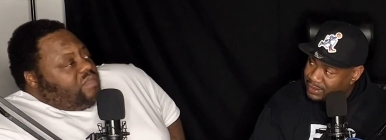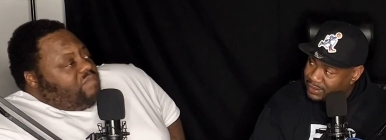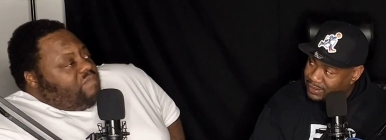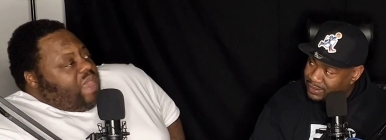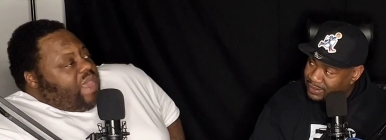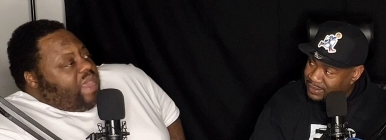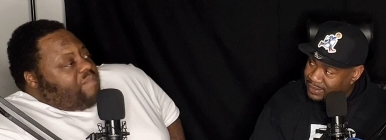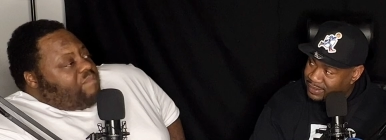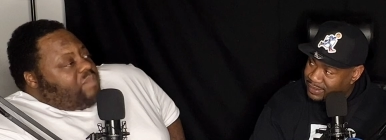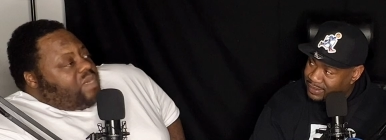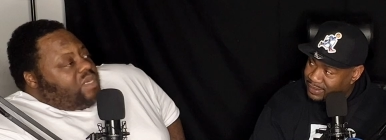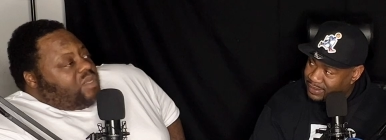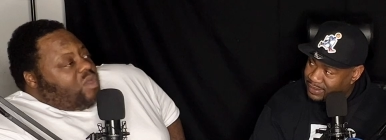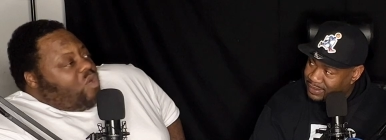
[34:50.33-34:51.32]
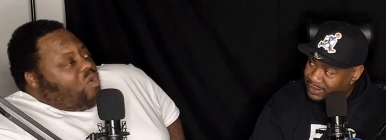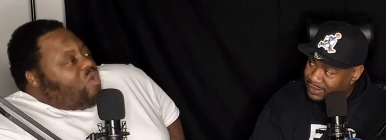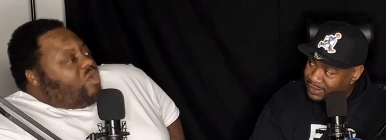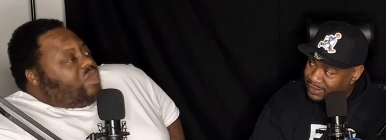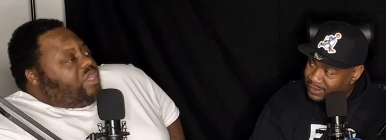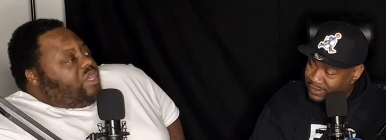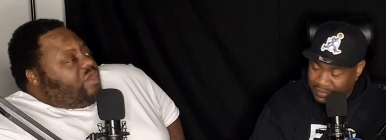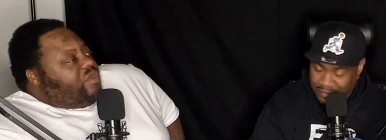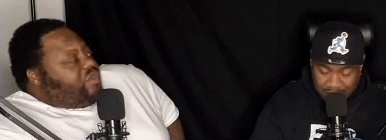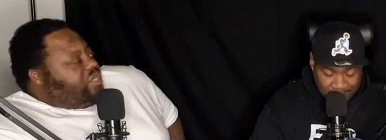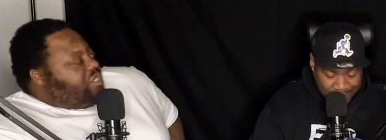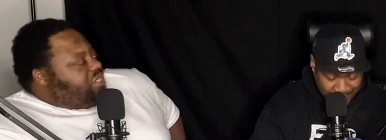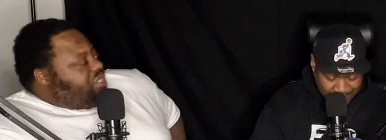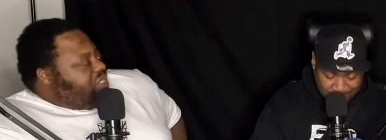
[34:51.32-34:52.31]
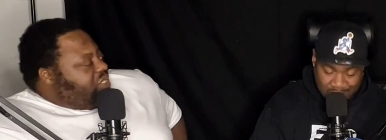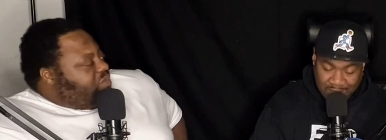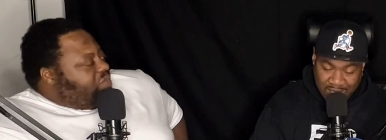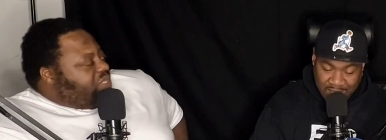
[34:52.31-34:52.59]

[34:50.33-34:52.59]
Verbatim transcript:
Speaker 1: mad booked all year and shit.